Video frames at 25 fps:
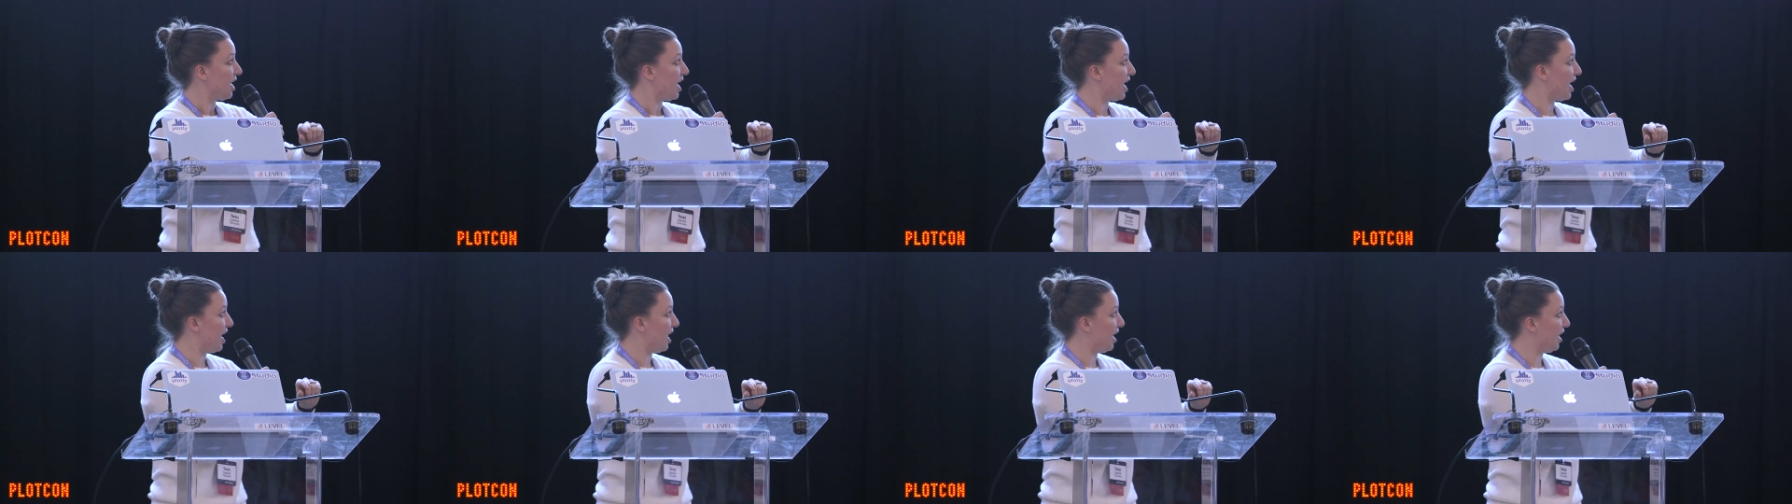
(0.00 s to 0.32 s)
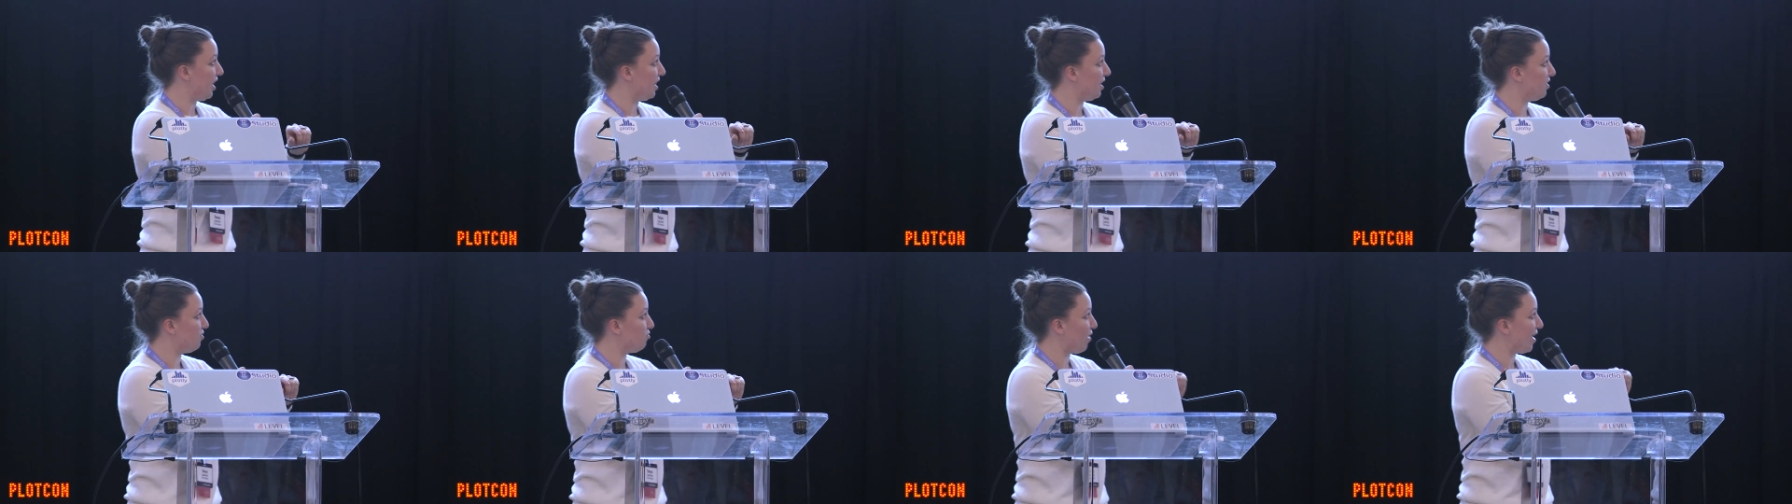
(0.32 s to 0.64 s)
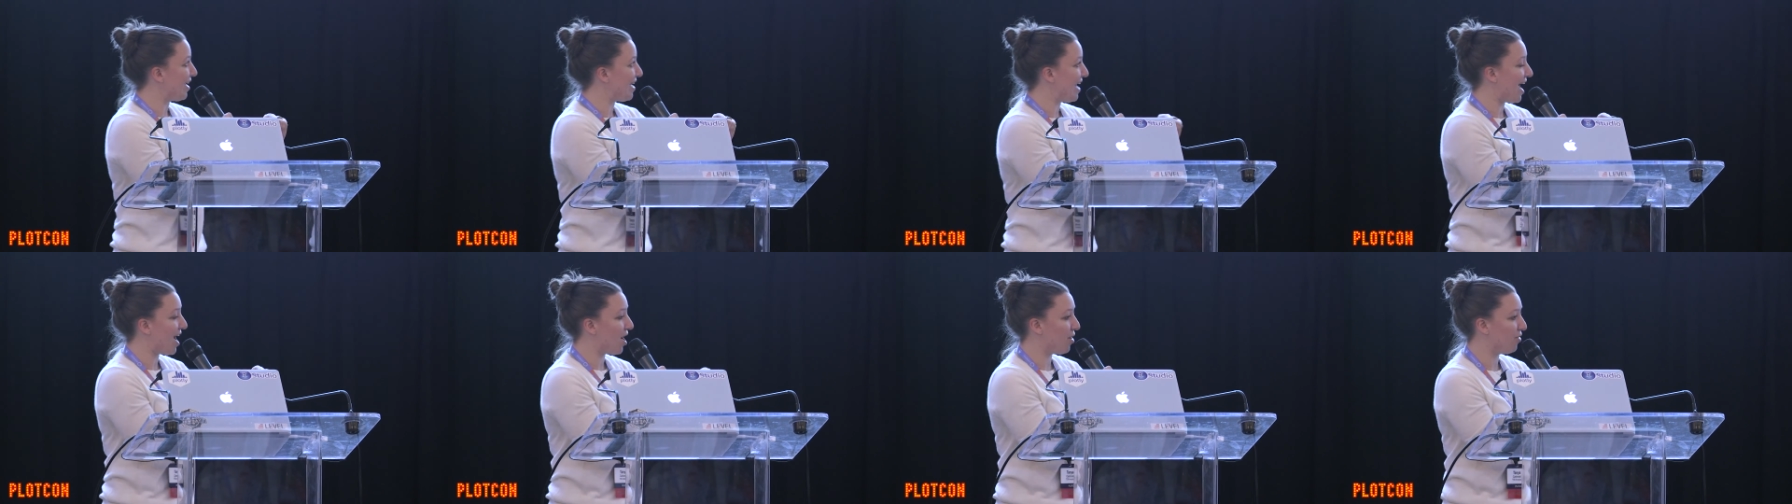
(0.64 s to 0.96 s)
And
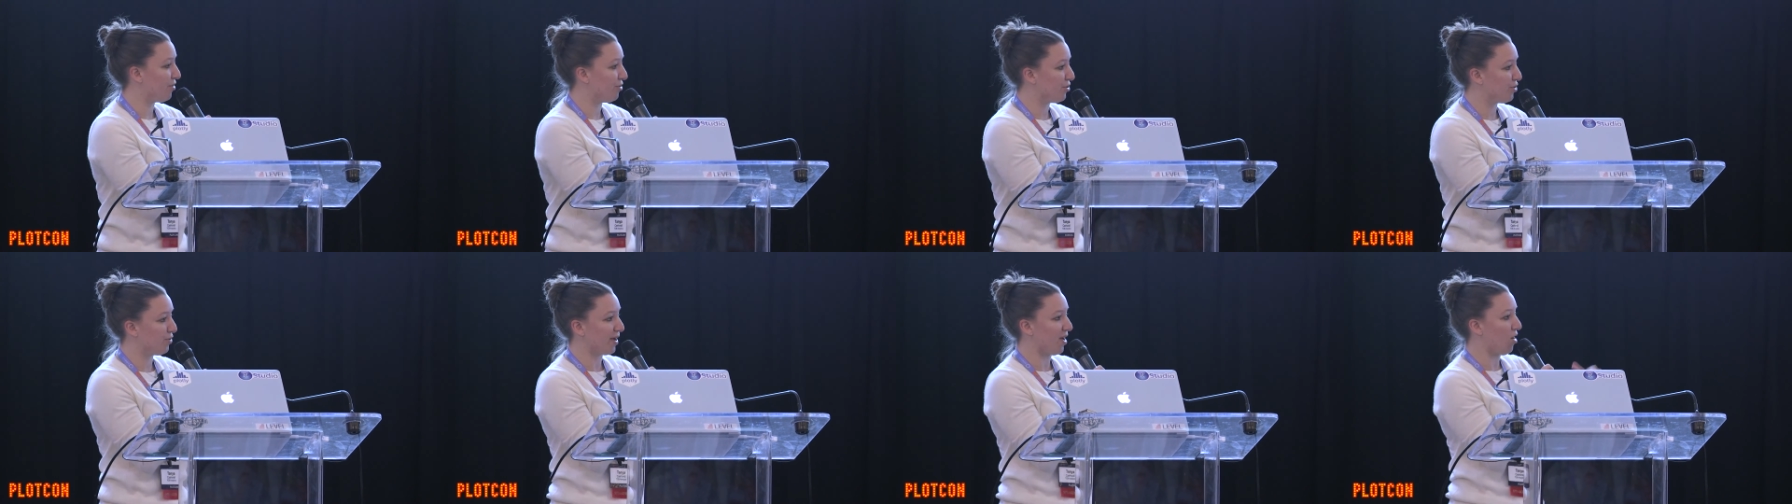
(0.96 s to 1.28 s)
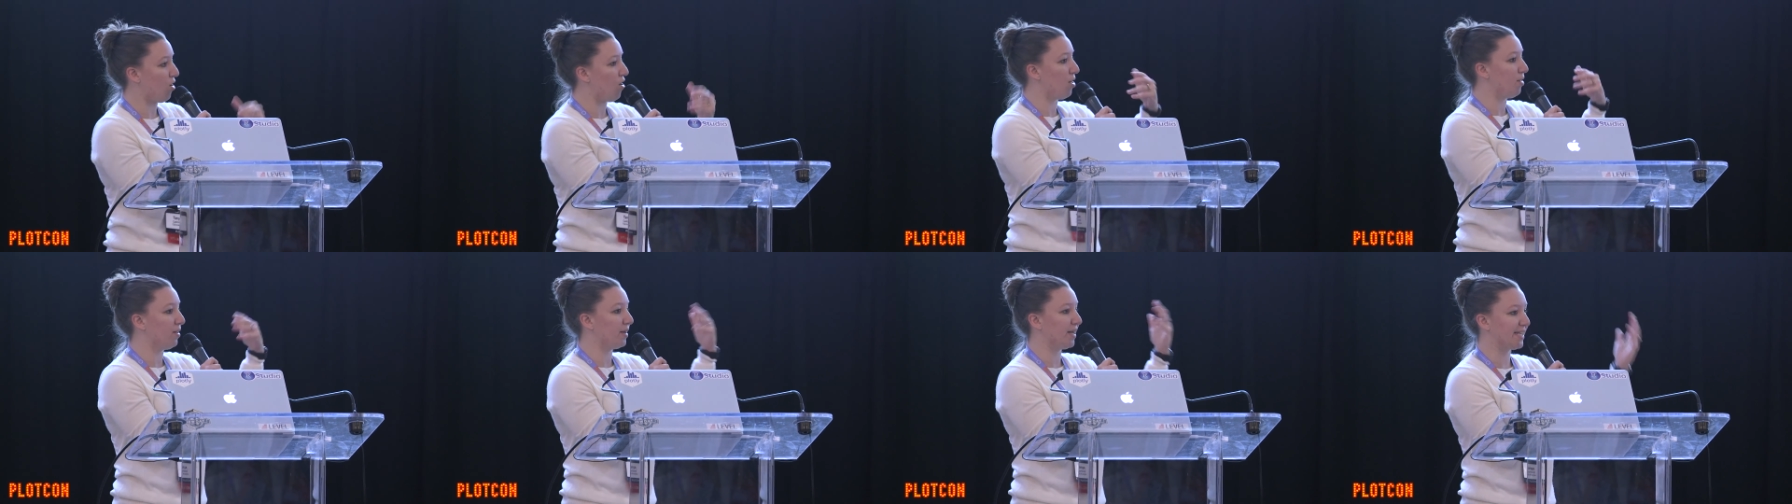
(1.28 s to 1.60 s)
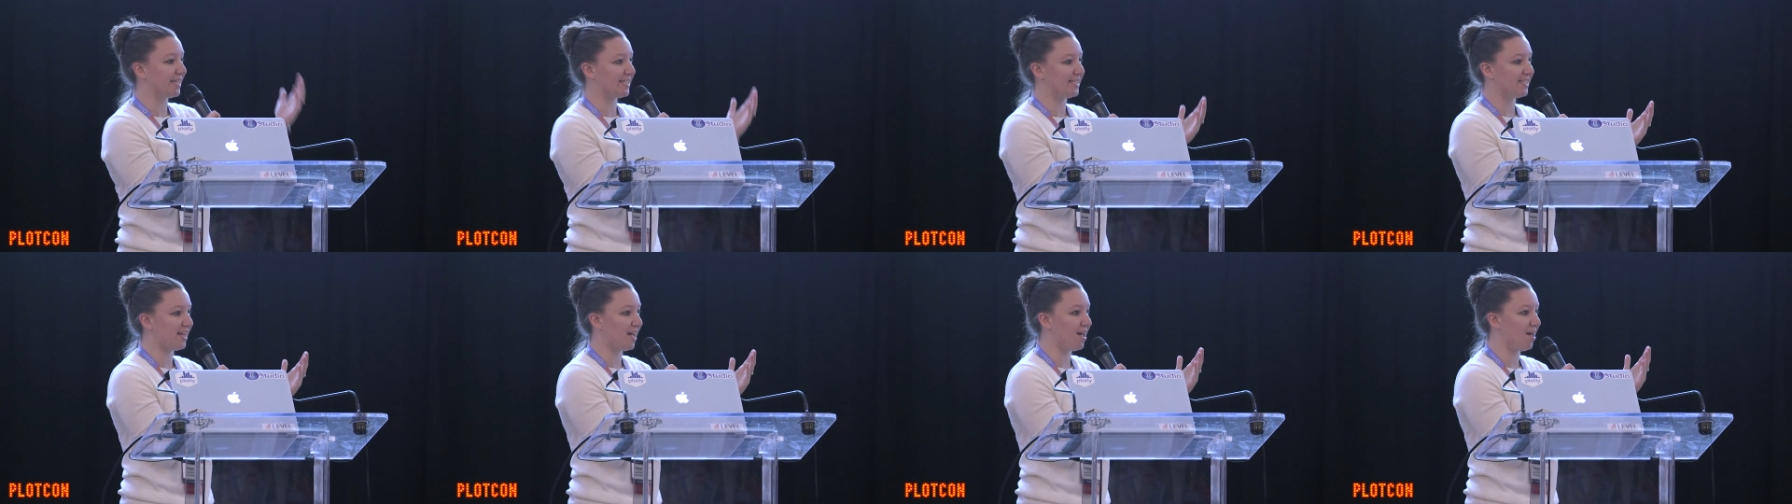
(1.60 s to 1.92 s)
right now, they're doing it all in
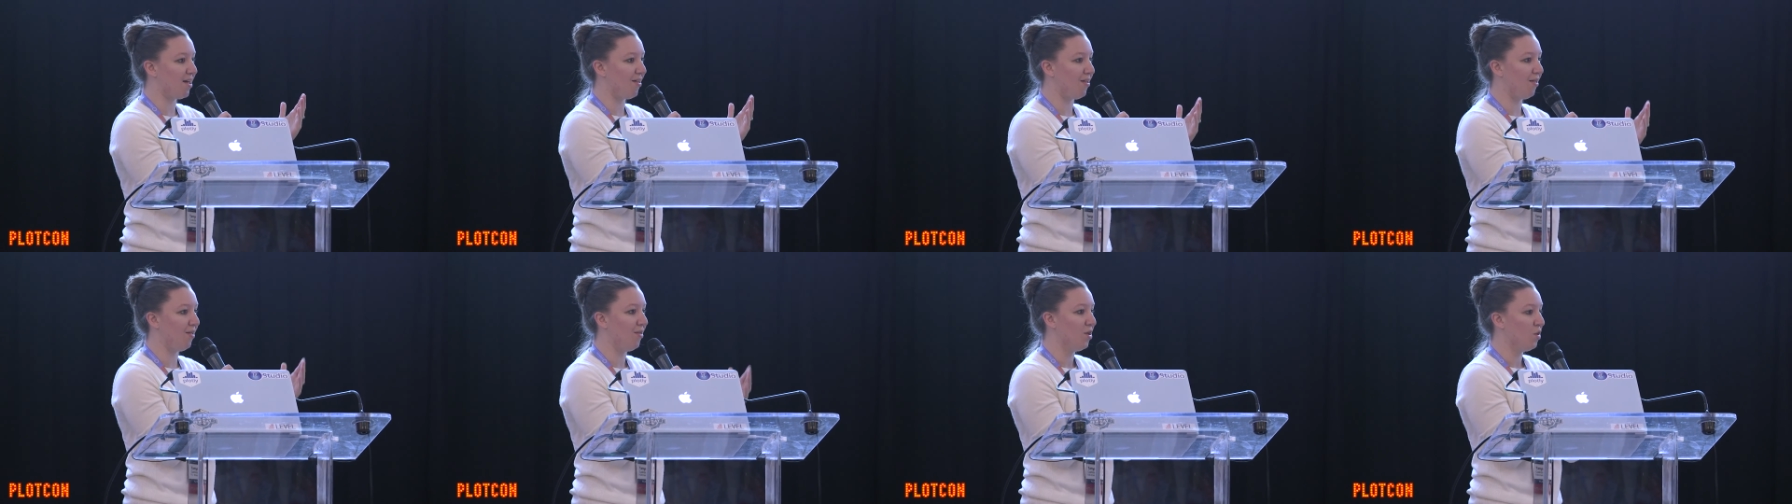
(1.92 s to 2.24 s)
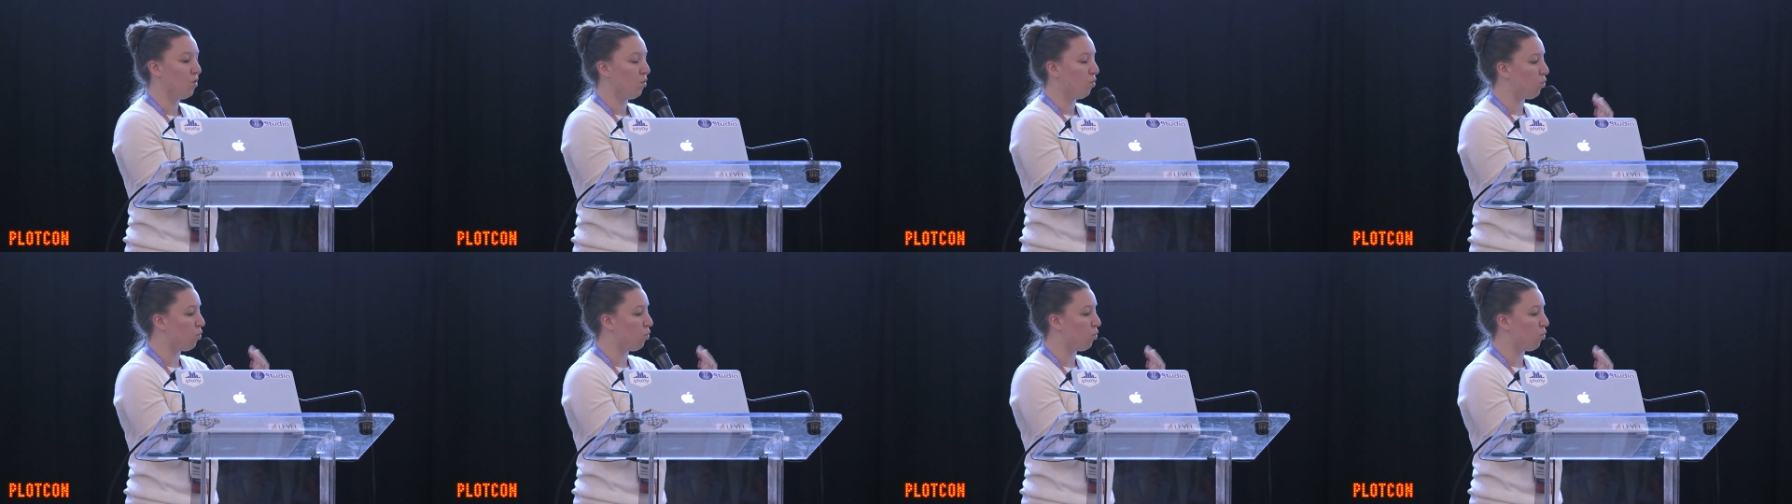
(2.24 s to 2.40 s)
Excel.